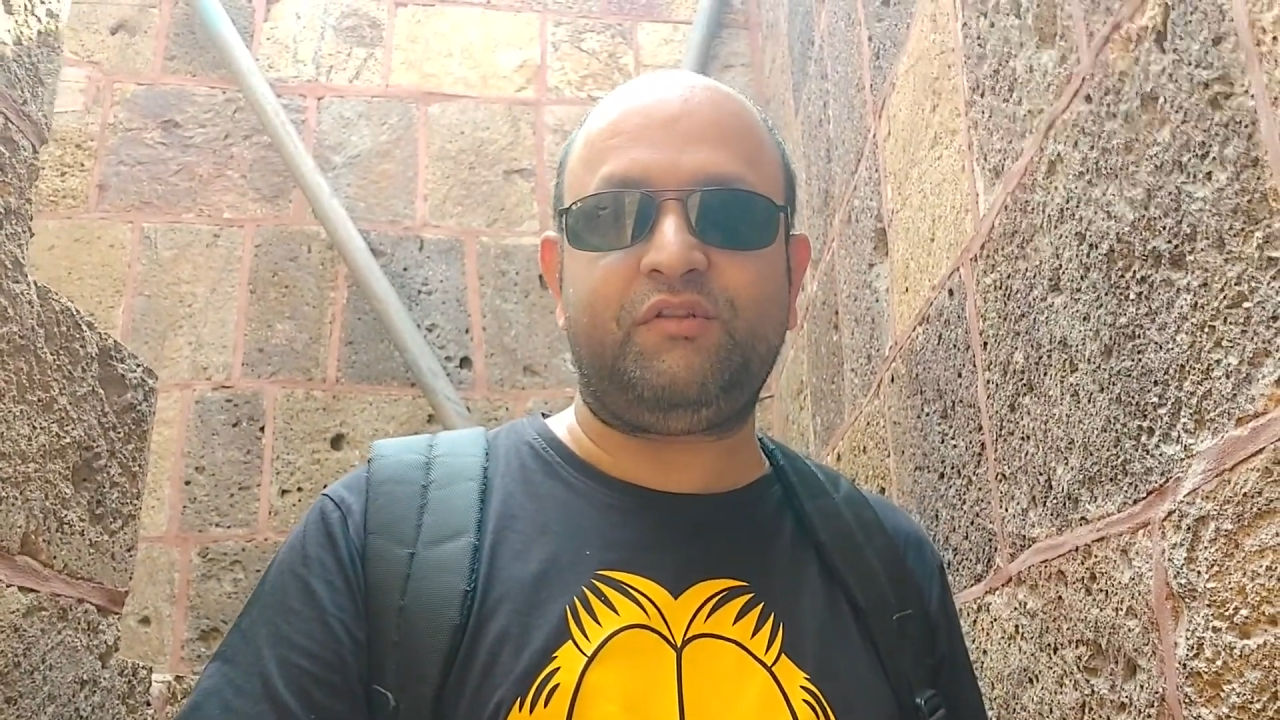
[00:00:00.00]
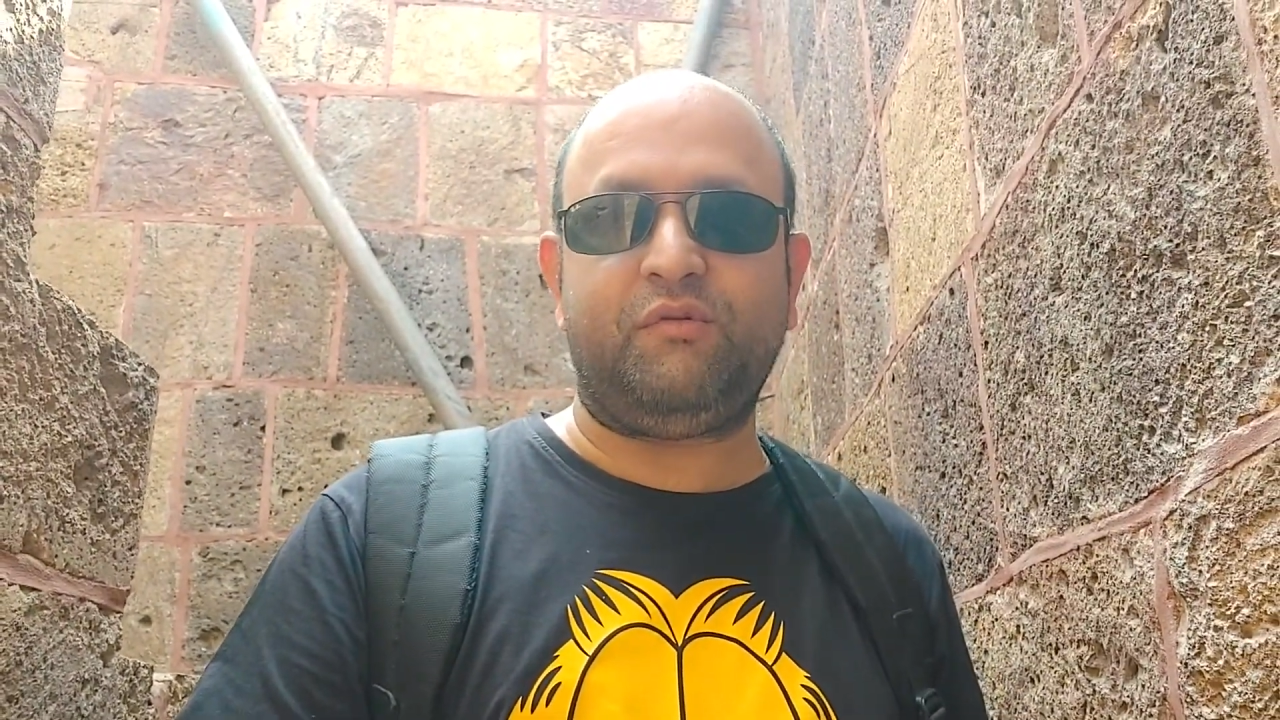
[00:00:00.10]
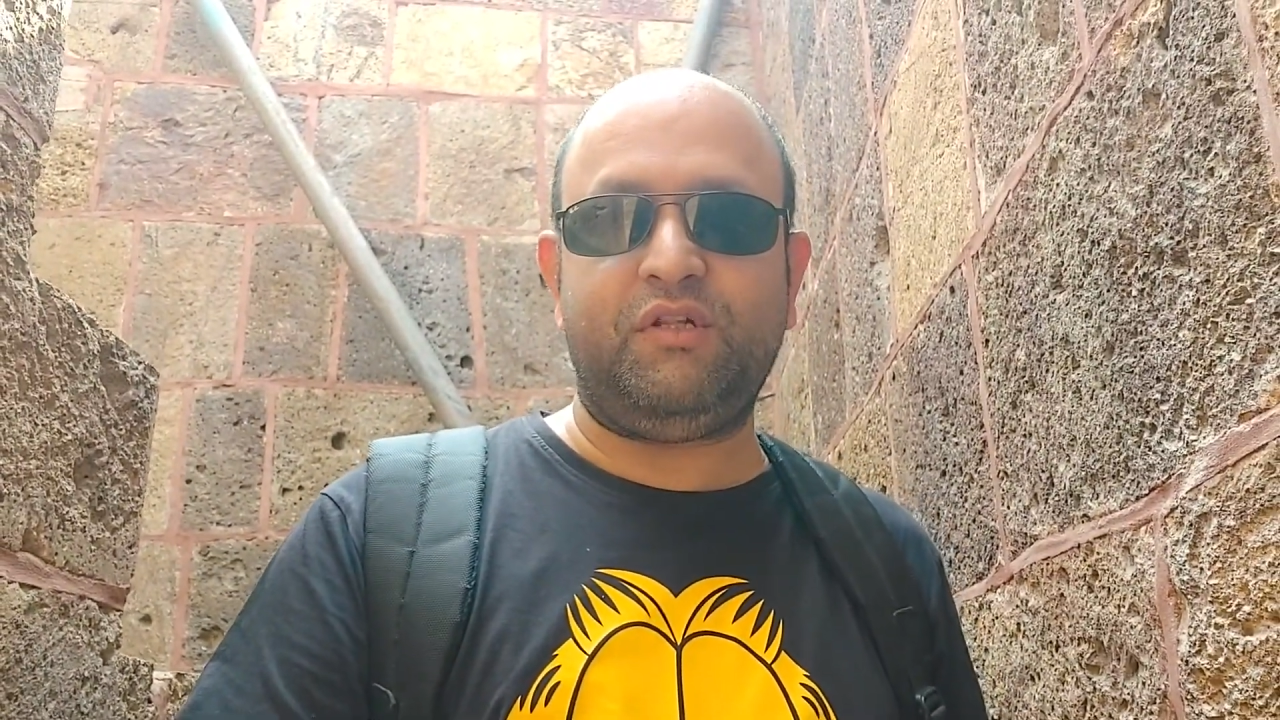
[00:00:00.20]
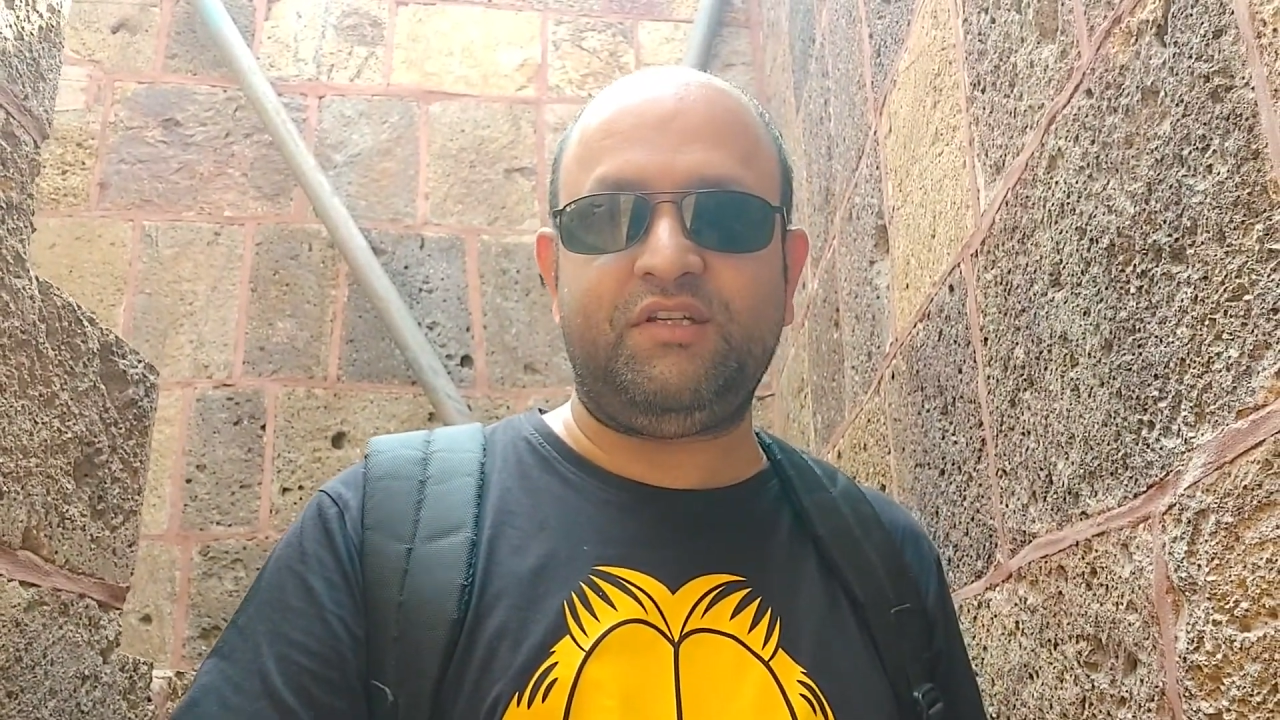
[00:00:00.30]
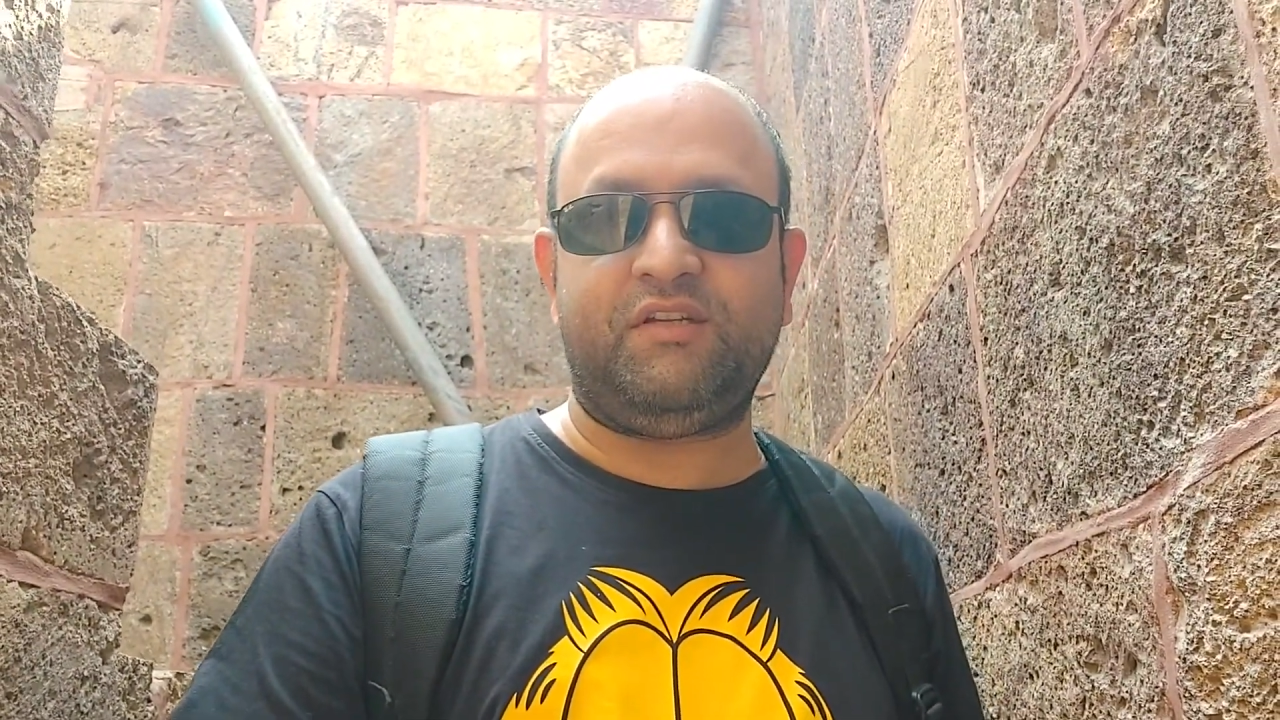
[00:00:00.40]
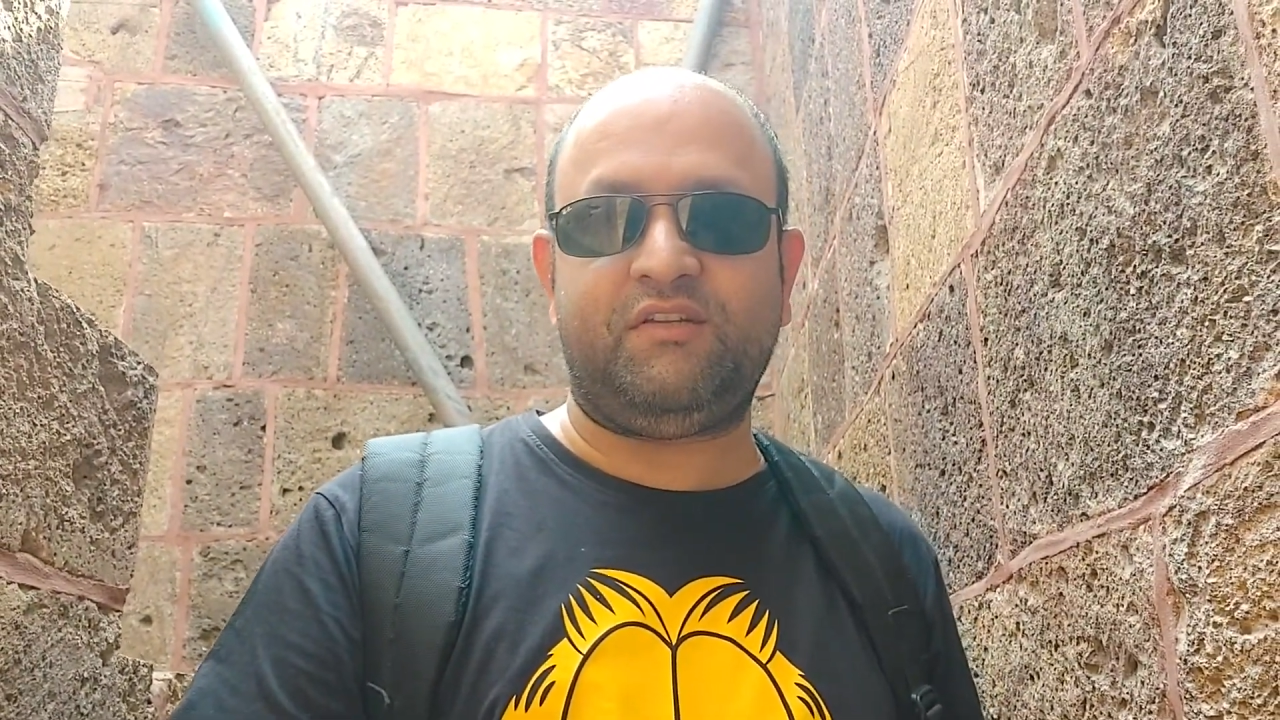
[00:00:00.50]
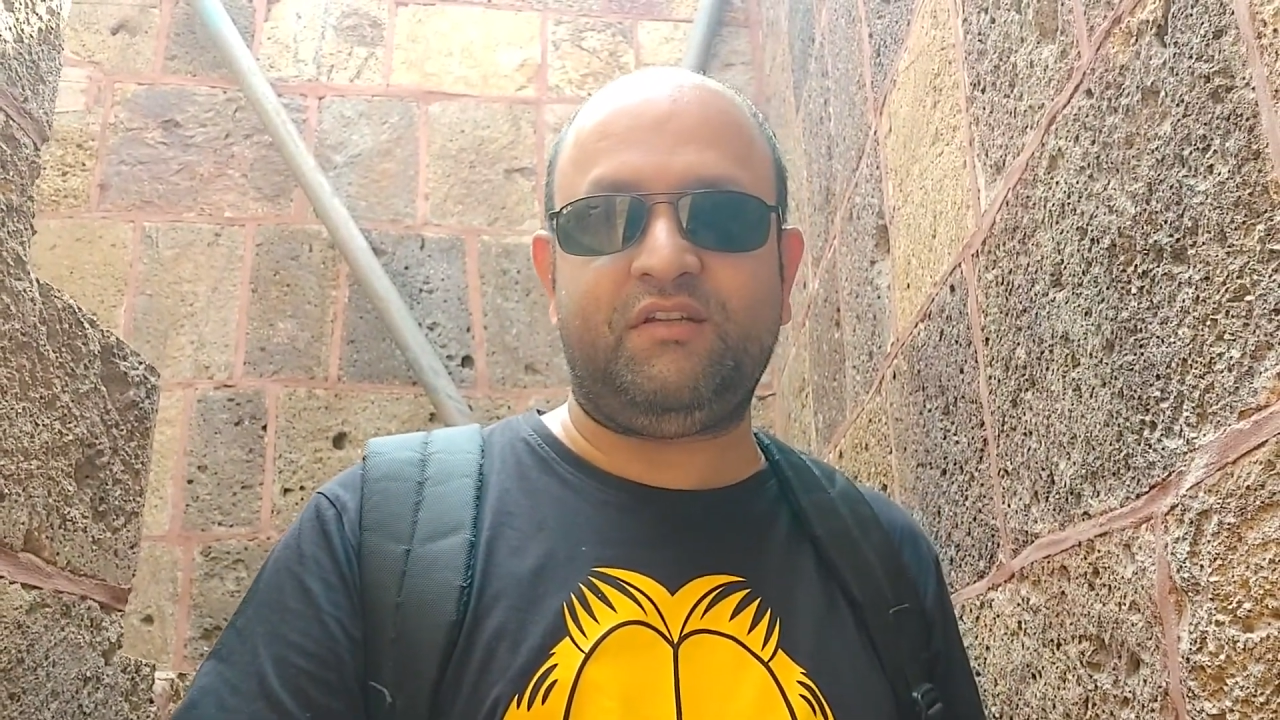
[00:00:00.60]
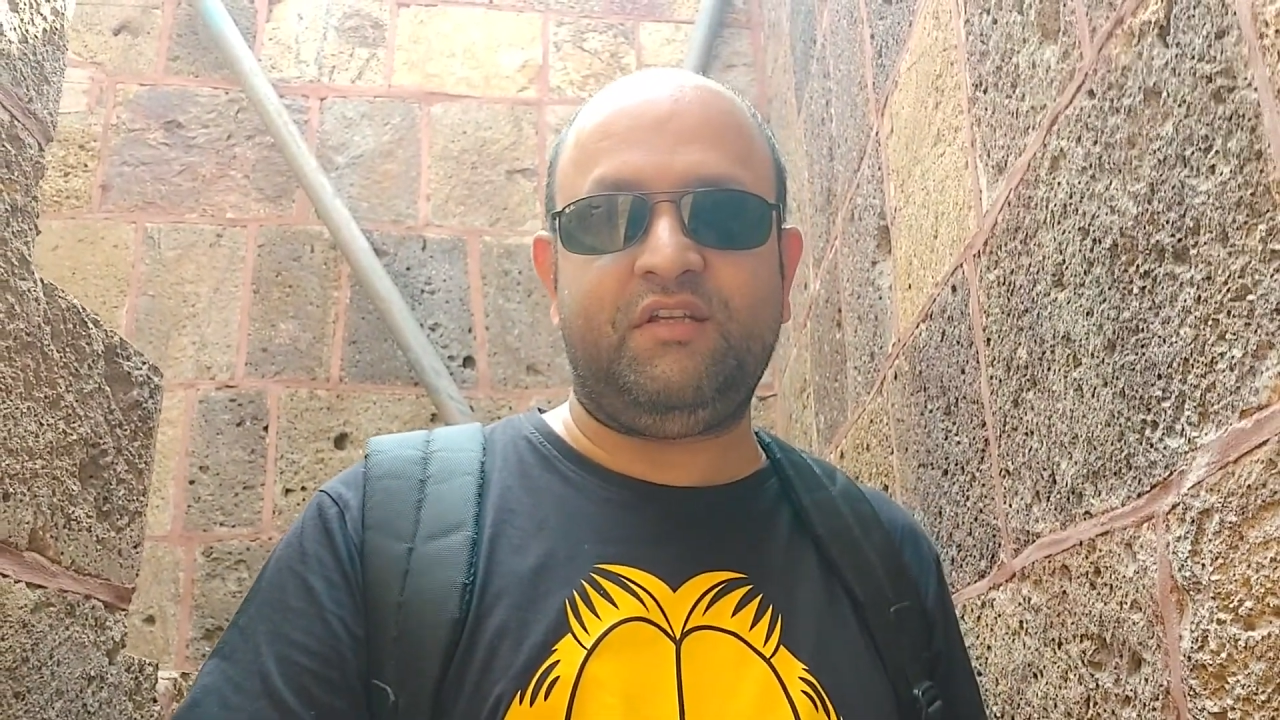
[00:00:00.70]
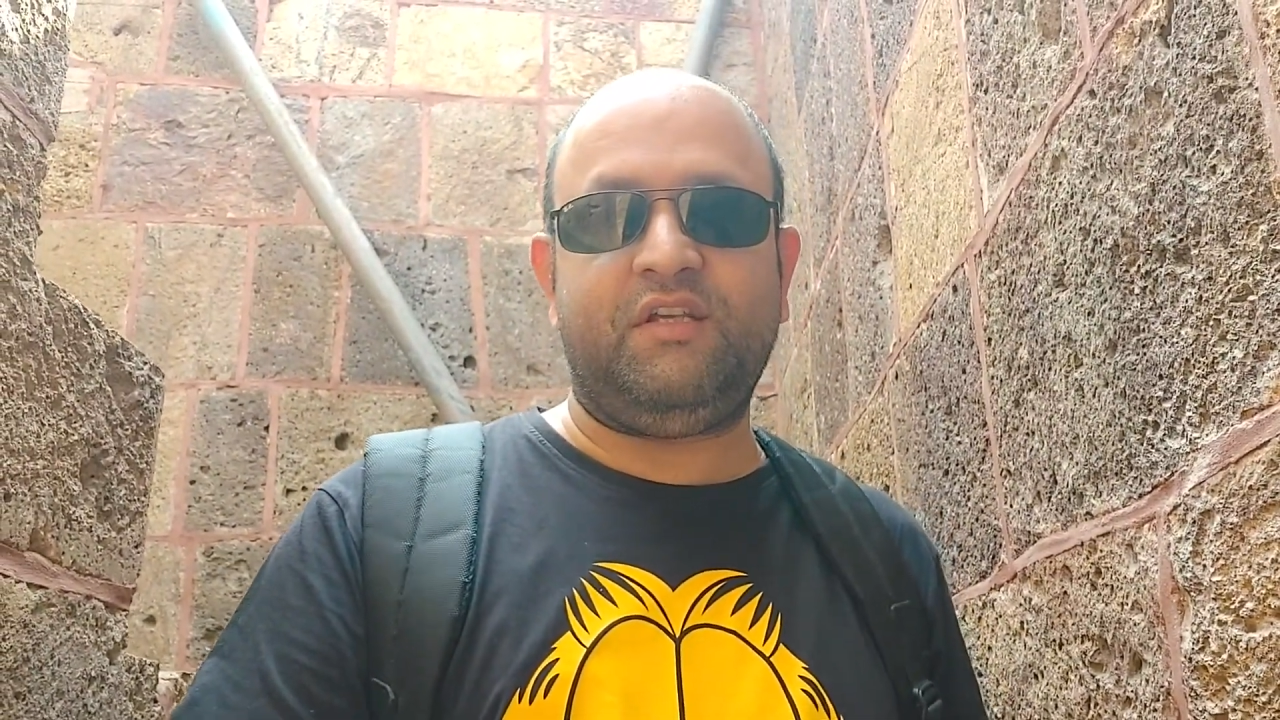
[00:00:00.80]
soldiers